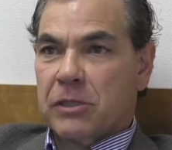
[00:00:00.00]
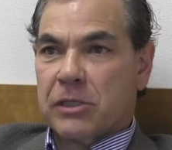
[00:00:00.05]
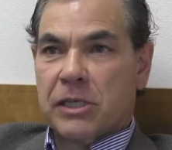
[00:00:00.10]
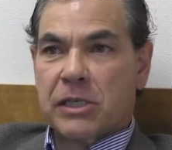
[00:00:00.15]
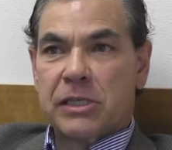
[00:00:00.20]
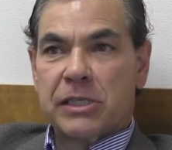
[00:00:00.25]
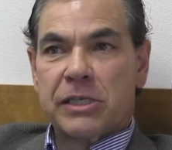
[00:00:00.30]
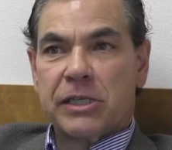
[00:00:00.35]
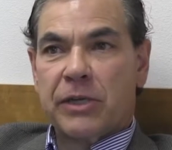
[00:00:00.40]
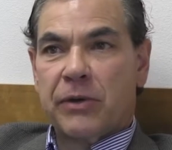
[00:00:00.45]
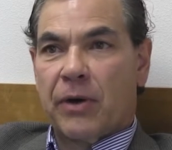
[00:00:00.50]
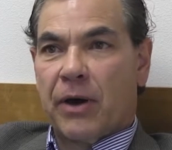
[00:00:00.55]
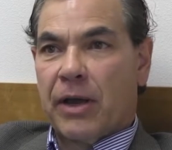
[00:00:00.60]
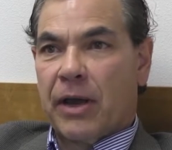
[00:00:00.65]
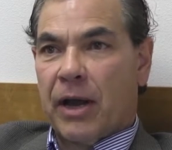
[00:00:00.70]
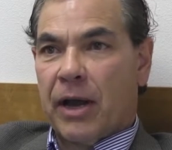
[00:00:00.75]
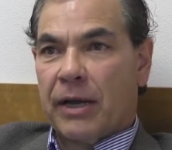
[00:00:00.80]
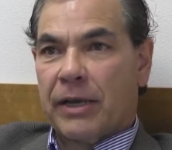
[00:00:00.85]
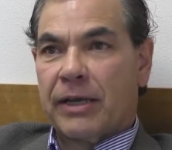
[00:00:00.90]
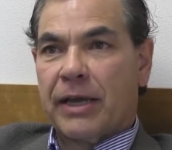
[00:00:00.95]
For instance,
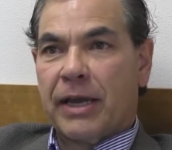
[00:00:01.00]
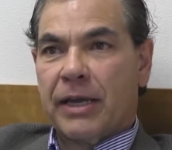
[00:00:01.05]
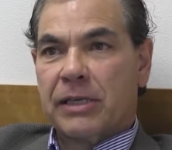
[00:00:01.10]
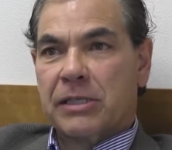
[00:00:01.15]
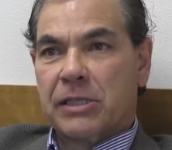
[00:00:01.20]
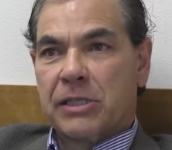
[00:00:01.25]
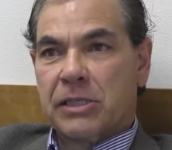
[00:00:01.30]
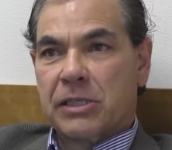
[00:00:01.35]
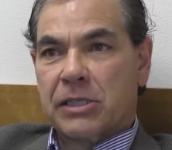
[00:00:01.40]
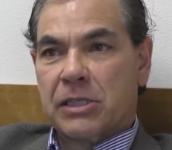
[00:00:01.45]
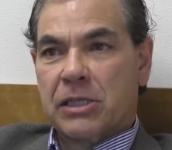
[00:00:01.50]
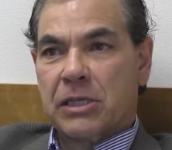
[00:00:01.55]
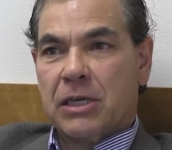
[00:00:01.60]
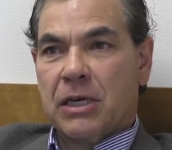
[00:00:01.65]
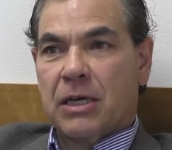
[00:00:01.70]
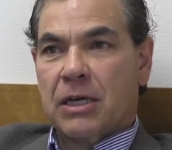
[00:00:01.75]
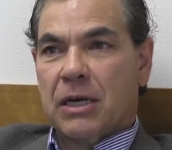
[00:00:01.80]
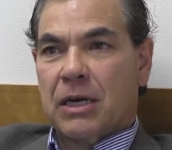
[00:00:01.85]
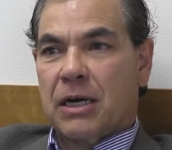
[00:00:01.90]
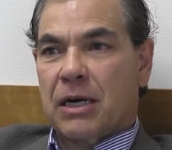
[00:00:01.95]
DUI cases,
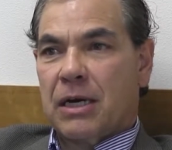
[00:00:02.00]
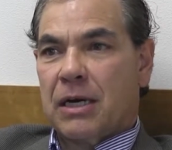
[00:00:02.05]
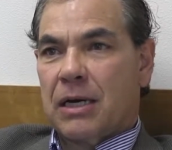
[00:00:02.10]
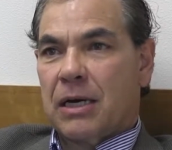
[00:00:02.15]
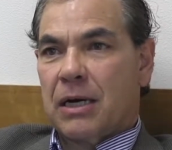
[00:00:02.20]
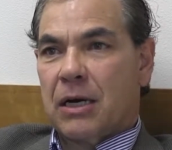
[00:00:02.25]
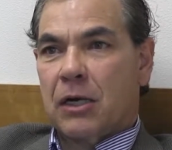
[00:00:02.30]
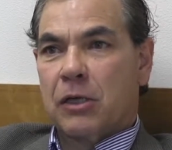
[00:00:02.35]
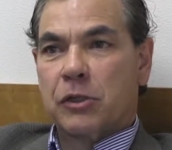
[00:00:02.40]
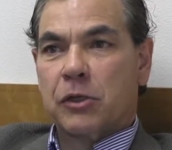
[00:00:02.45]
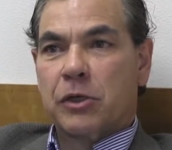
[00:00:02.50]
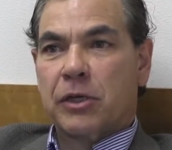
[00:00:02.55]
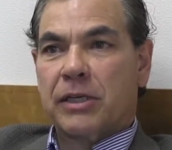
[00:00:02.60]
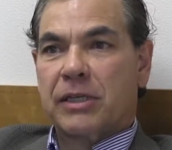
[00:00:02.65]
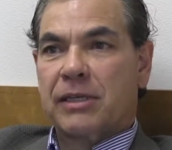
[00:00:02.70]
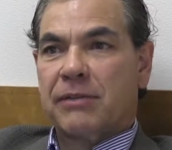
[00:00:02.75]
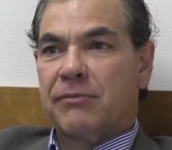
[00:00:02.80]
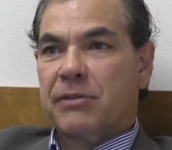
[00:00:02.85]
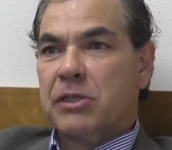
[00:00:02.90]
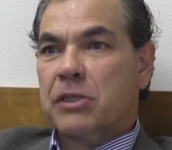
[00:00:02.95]

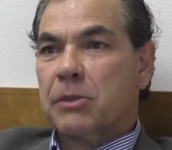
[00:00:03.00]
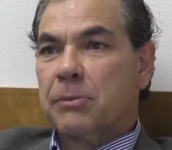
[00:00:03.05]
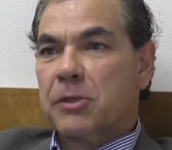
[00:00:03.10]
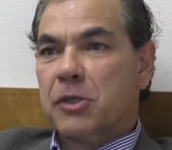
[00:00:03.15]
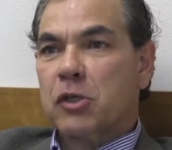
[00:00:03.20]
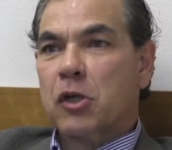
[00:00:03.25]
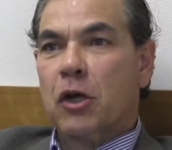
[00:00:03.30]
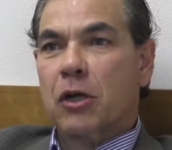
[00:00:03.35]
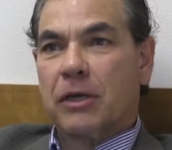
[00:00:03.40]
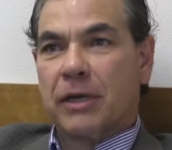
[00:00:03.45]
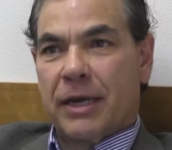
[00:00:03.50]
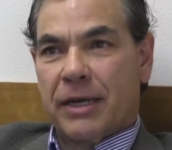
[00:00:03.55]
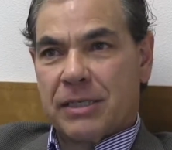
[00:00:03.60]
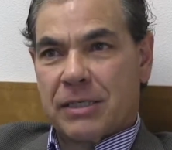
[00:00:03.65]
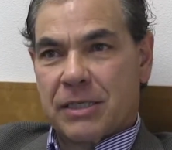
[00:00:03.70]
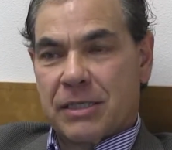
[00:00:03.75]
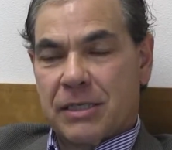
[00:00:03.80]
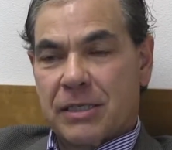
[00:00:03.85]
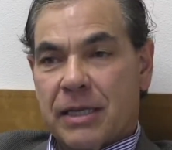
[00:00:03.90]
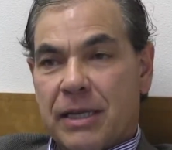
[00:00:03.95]
alternatively some assault
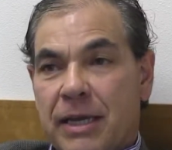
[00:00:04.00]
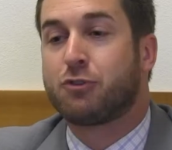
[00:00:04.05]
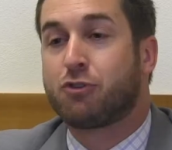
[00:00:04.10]
cases.